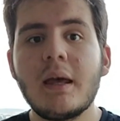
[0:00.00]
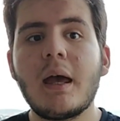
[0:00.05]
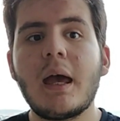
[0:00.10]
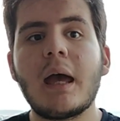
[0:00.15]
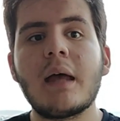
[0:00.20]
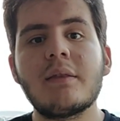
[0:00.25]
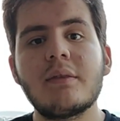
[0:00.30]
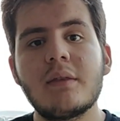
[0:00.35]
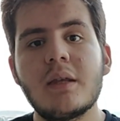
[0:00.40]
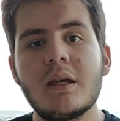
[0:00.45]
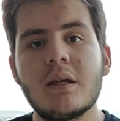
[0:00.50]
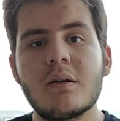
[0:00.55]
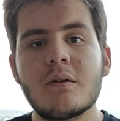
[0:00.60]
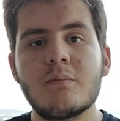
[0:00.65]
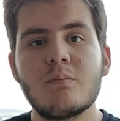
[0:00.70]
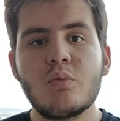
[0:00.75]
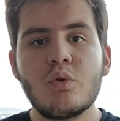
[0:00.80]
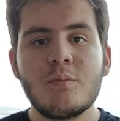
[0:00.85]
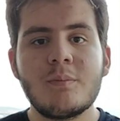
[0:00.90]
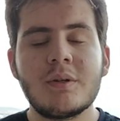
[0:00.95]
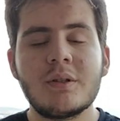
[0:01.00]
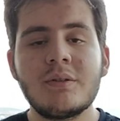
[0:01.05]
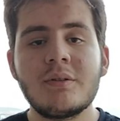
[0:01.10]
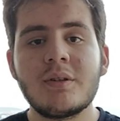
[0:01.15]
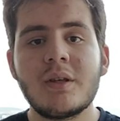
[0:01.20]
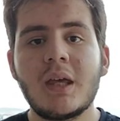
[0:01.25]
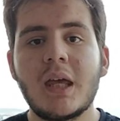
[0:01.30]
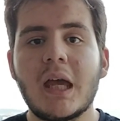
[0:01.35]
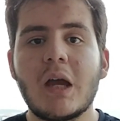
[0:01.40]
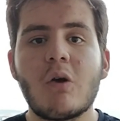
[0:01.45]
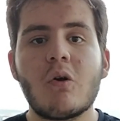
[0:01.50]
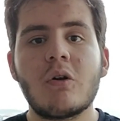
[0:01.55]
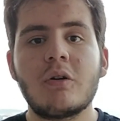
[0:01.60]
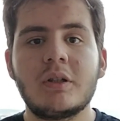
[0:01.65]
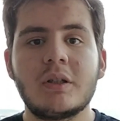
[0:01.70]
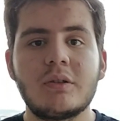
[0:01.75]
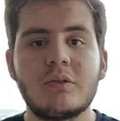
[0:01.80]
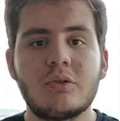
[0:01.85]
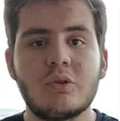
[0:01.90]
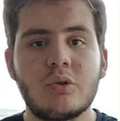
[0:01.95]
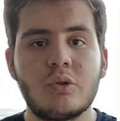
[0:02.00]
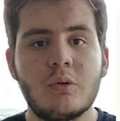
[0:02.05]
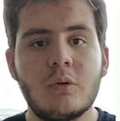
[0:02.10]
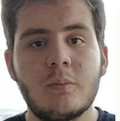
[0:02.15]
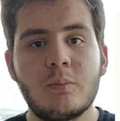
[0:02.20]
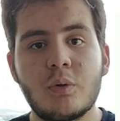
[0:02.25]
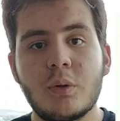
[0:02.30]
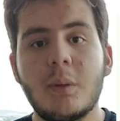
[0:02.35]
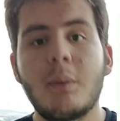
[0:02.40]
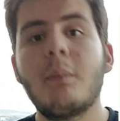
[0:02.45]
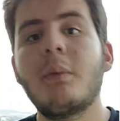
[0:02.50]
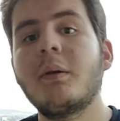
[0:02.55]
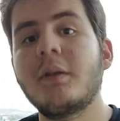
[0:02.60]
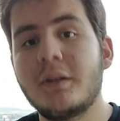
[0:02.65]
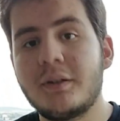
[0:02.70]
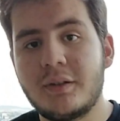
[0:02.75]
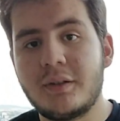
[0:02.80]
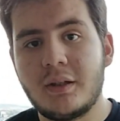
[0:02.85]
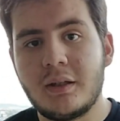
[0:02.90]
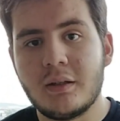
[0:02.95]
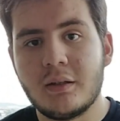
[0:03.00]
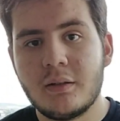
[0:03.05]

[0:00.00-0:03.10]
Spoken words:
and their movement according to probability.